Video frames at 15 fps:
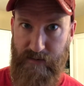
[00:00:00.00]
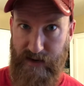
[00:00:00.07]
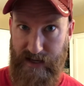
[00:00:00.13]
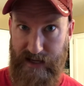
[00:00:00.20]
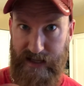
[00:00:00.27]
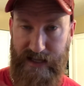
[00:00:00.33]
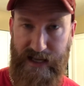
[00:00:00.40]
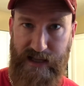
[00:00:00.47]

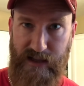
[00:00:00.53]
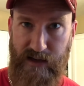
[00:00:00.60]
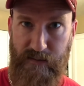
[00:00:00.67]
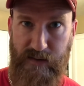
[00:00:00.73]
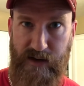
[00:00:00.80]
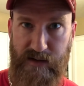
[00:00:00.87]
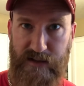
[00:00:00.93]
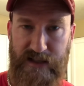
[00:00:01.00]
Hit that little
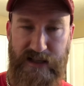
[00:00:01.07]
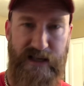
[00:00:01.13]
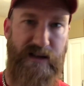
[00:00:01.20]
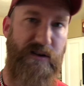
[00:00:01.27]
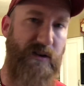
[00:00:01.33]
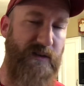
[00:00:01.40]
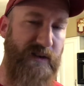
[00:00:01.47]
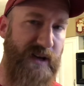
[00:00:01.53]
bell to get
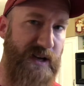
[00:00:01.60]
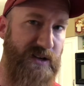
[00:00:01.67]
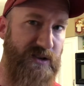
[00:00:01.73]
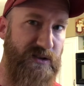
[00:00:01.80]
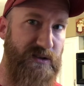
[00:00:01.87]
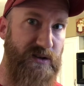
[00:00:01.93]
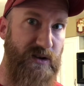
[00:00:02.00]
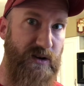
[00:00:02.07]

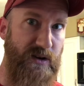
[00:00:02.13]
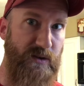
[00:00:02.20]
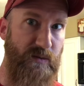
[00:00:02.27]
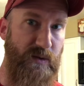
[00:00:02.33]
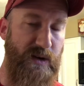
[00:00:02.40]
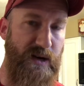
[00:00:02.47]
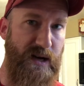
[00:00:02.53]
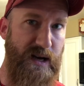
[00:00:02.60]
notifications on
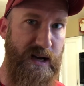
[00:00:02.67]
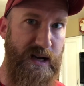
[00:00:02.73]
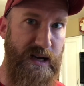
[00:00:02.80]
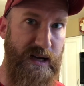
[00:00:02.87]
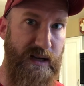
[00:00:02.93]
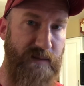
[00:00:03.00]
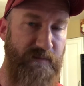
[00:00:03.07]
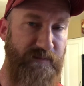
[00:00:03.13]
when
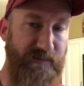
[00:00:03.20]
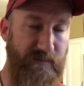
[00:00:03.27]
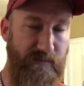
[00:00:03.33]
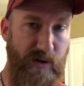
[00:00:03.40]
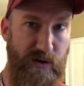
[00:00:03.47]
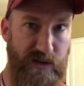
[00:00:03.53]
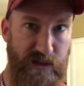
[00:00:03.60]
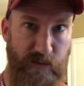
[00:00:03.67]
I
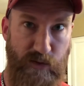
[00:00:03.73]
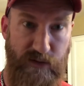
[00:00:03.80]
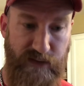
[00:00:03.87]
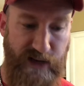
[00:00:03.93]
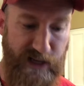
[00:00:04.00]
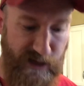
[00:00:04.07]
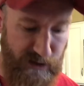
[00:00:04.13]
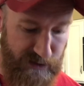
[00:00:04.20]
post more
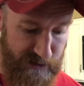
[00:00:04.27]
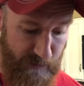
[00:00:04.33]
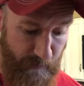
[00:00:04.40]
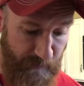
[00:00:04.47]
videos.